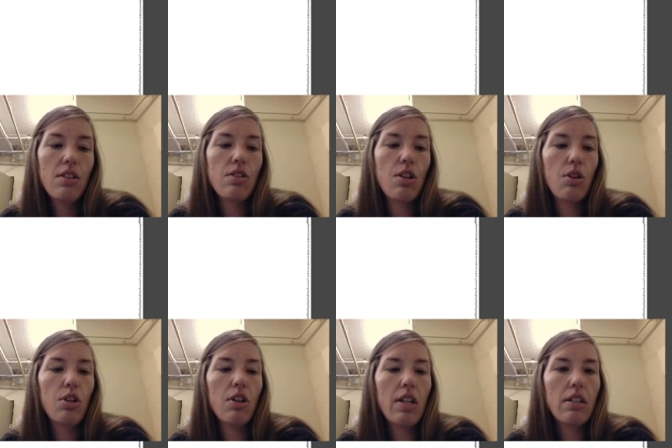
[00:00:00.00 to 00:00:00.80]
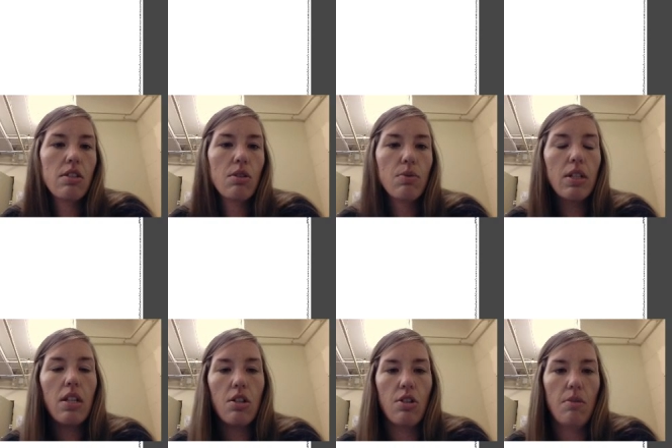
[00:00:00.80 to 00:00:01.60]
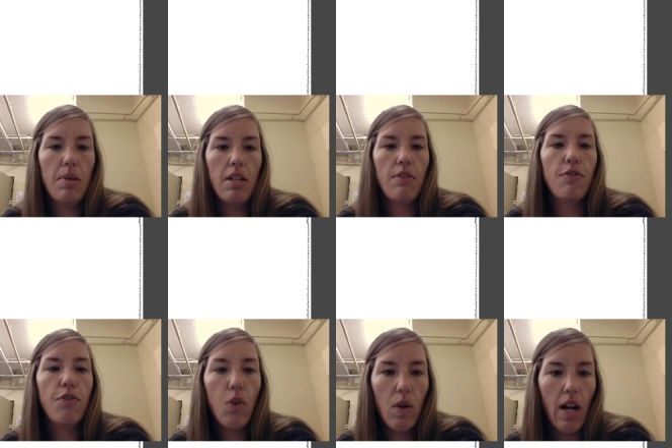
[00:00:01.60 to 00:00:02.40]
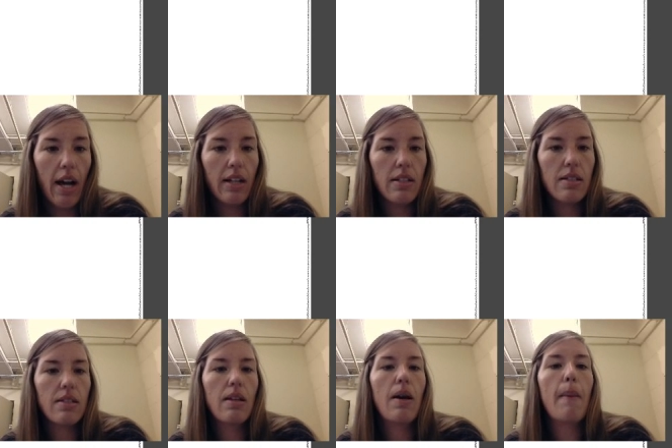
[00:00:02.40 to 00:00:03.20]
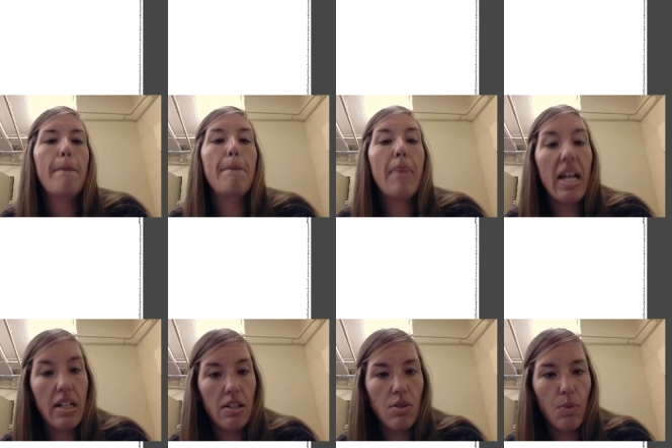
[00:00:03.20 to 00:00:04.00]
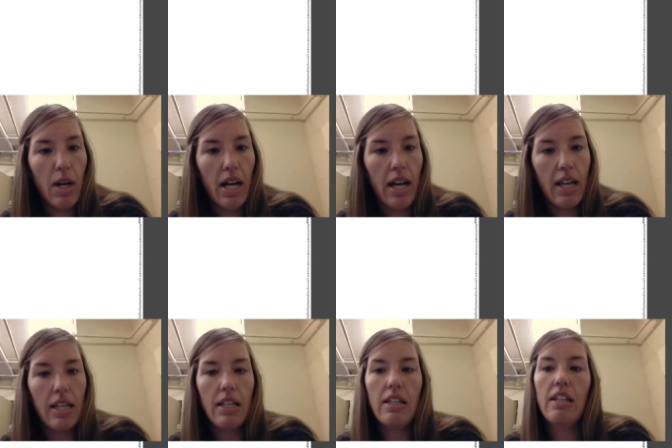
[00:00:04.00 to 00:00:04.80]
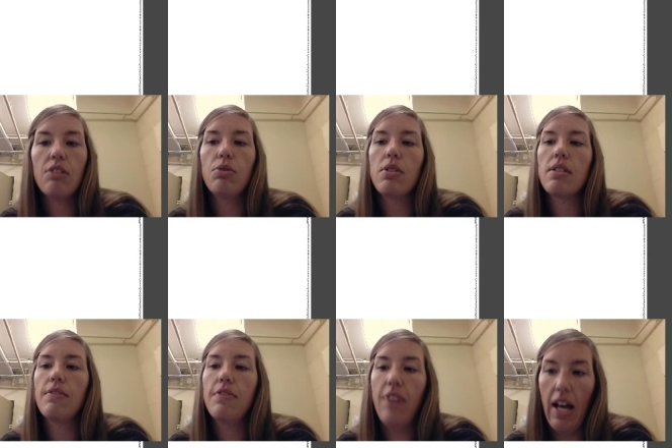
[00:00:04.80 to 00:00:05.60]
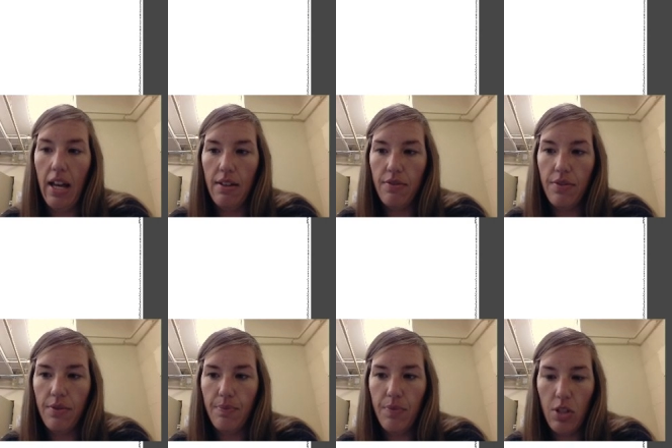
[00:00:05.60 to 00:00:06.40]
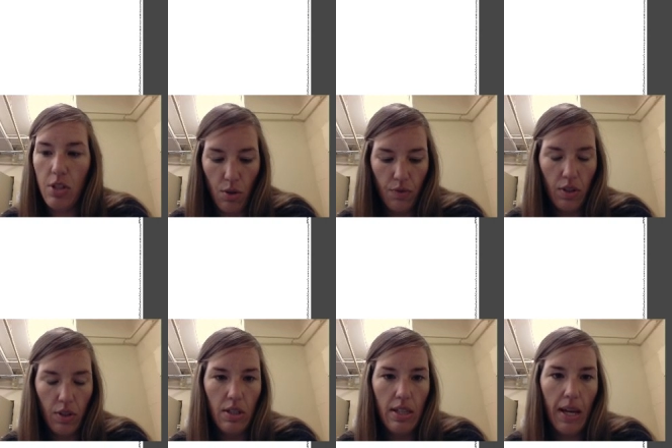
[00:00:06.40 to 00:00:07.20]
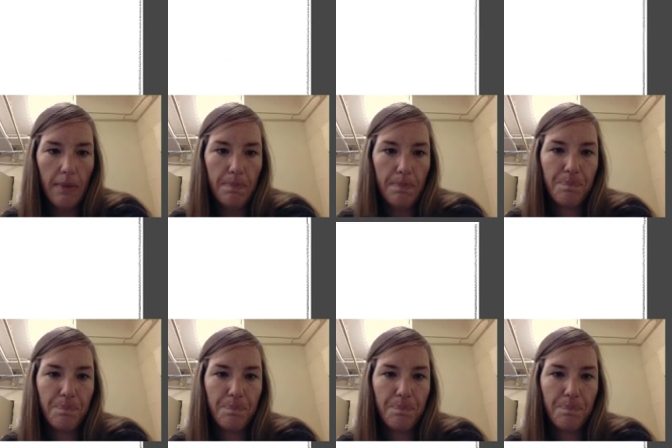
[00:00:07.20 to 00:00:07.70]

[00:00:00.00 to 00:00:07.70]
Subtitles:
So your answer really should be 4x minus y equals 5. So hopefully you did that.